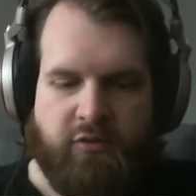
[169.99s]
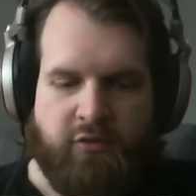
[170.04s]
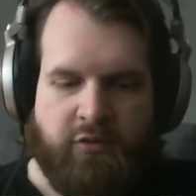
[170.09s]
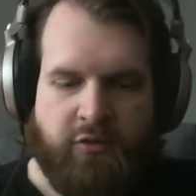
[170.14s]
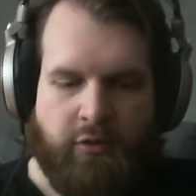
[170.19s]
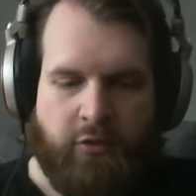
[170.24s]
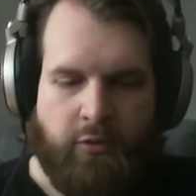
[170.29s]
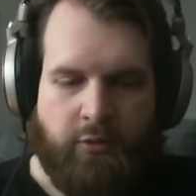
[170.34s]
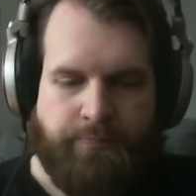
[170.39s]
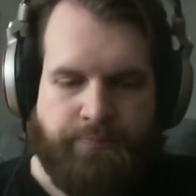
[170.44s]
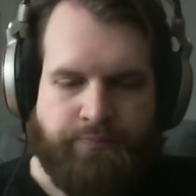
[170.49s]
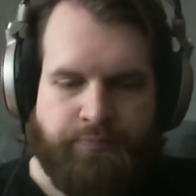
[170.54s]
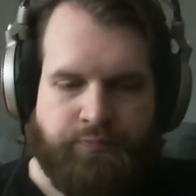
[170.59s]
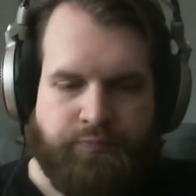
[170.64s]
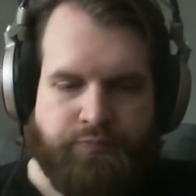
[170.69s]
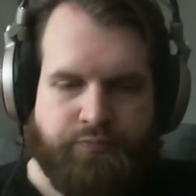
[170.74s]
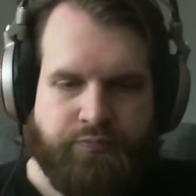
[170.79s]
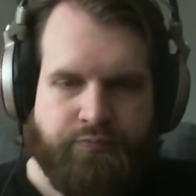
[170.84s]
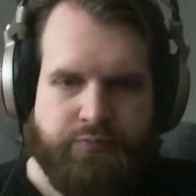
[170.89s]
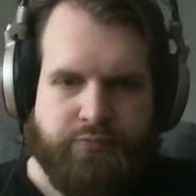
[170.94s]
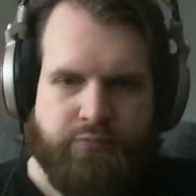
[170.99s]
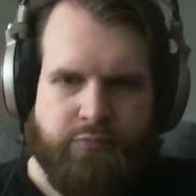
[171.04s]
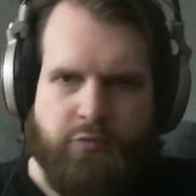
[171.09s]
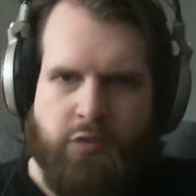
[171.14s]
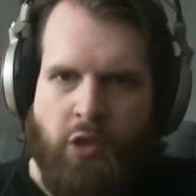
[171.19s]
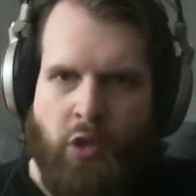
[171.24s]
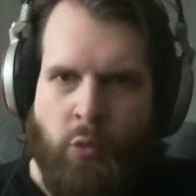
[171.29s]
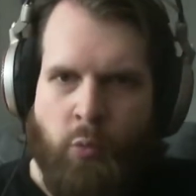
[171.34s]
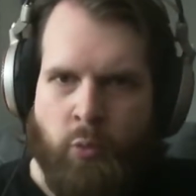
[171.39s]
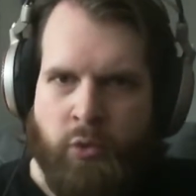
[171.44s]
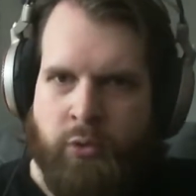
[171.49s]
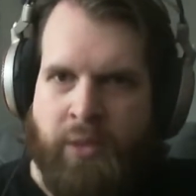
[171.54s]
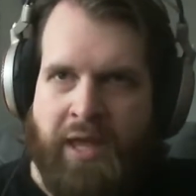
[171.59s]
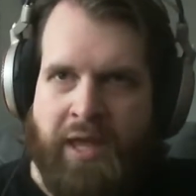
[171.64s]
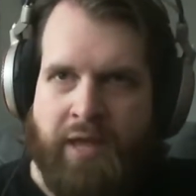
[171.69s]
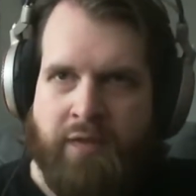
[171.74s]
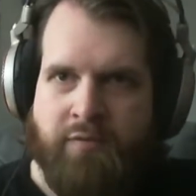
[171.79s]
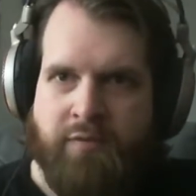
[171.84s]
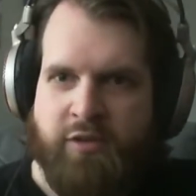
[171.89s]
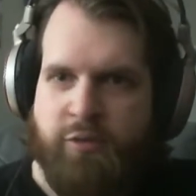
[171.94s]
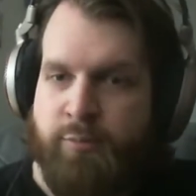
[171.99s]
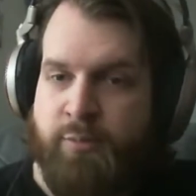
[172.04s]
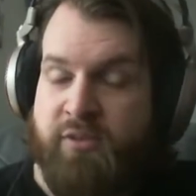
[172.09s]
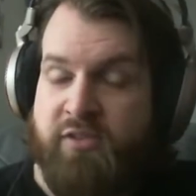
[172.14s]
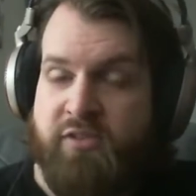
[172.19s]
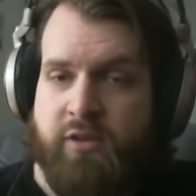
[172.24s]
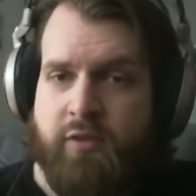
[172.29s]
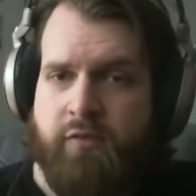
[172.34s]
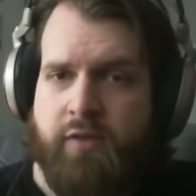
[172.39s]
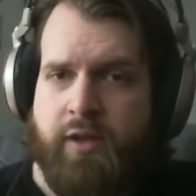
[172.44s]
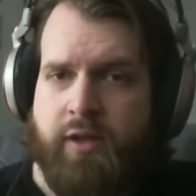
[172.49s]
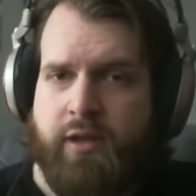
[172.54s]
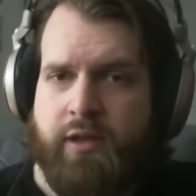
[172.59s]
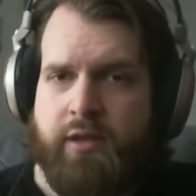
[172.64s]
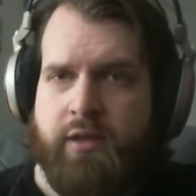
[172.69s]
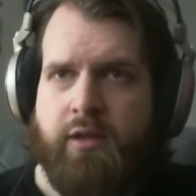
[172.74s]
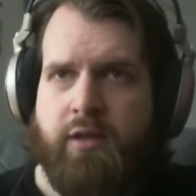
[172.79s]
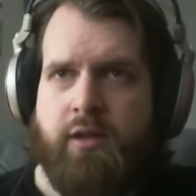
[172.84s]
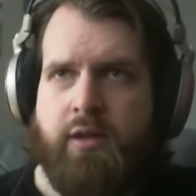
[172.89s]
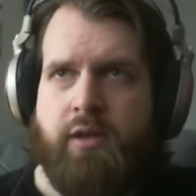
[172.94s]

So when you have a specific